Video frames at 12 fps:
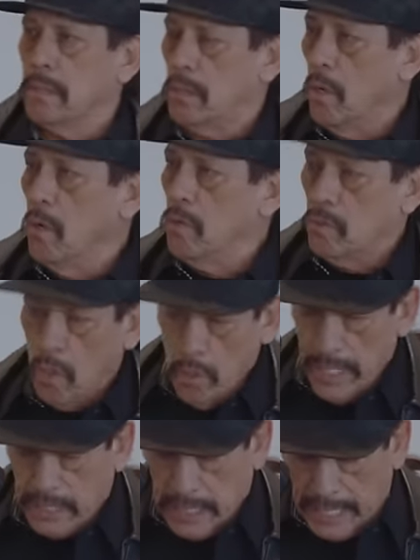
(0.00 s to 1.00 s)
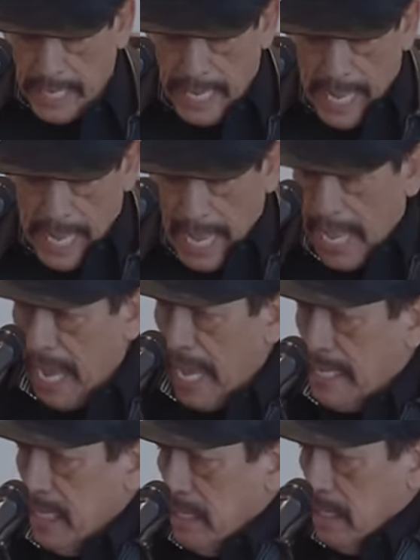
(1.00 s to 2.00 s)
So it's like
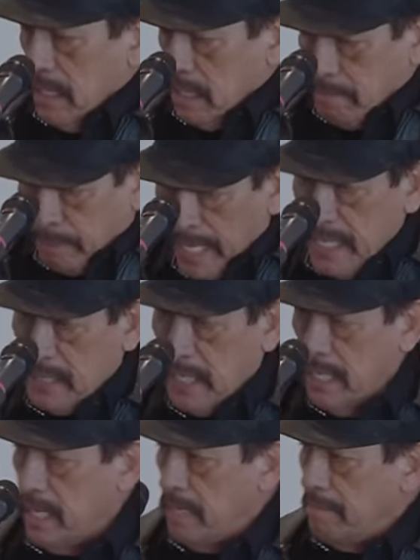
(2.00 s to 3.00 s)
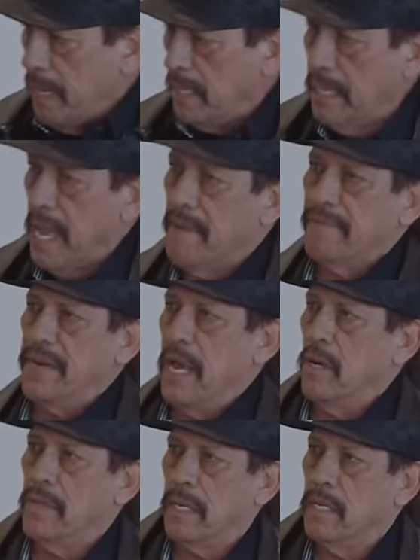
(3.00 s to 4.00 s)
I get to this place in my life
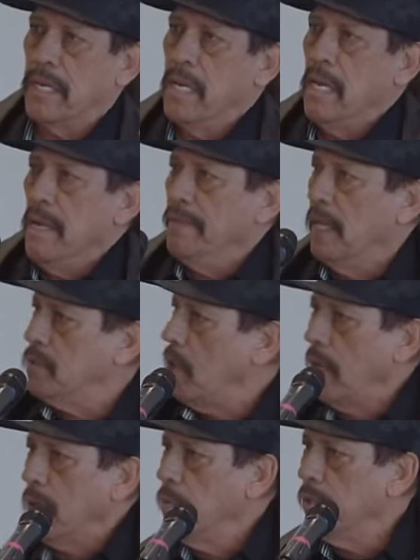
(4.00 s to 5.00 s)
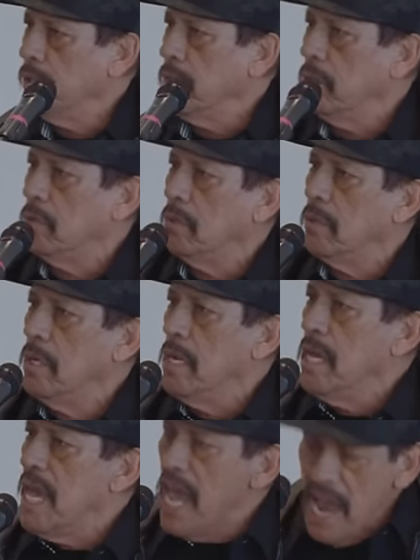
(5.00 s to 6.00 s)
now that that's all I want to do.
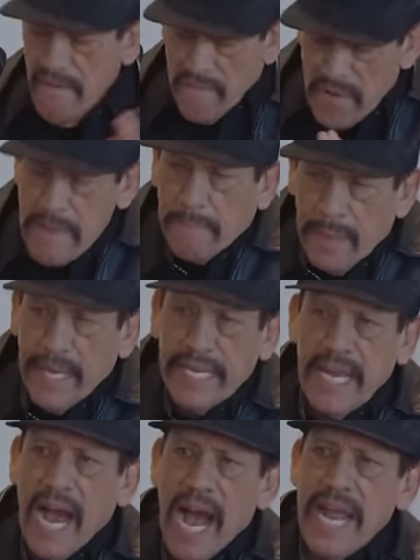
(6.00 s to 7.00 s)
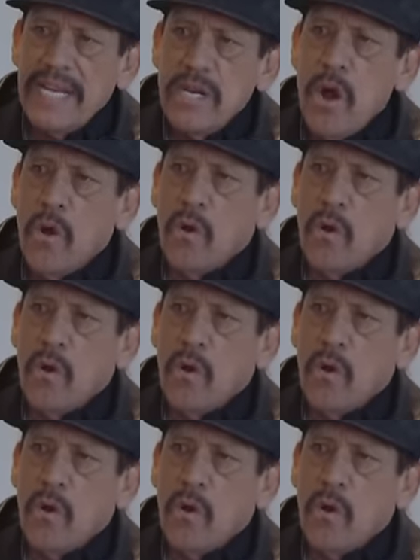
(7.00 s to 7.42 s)
Everybody that